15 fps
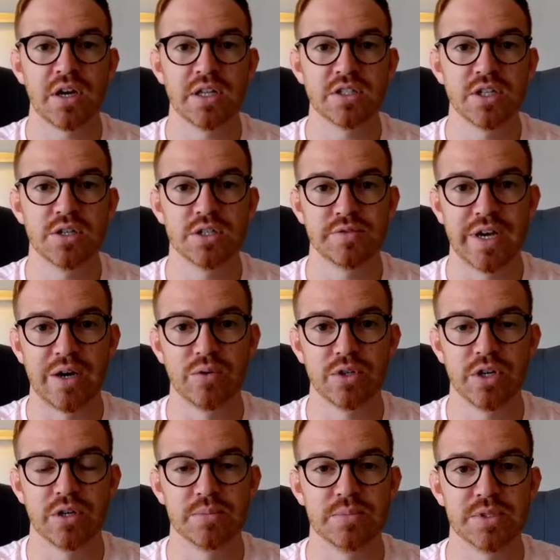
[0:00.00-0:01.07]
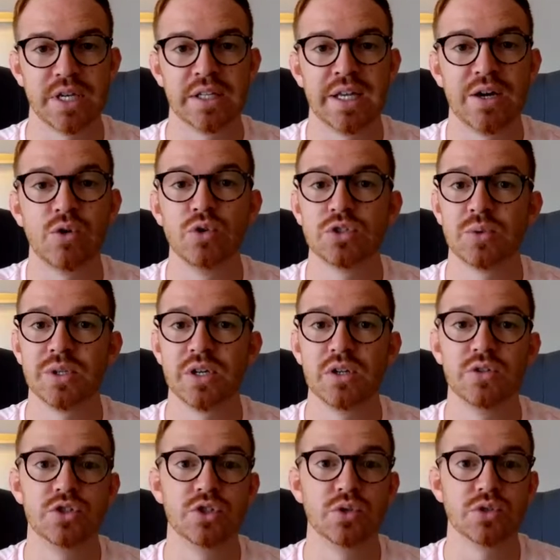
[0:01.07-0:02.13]
In terms of outcomes, and that also
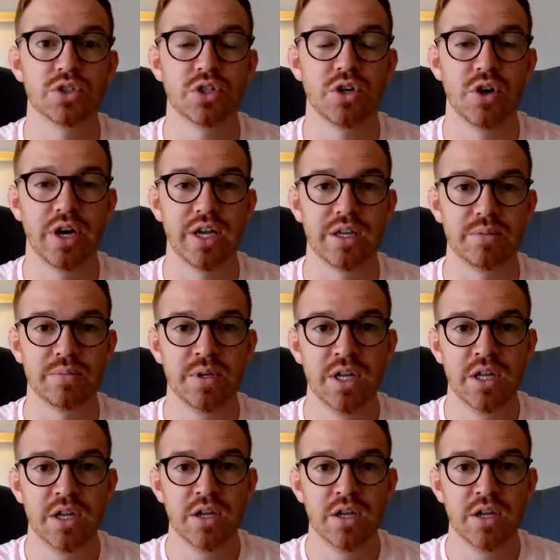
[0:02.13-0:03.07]
includes your time,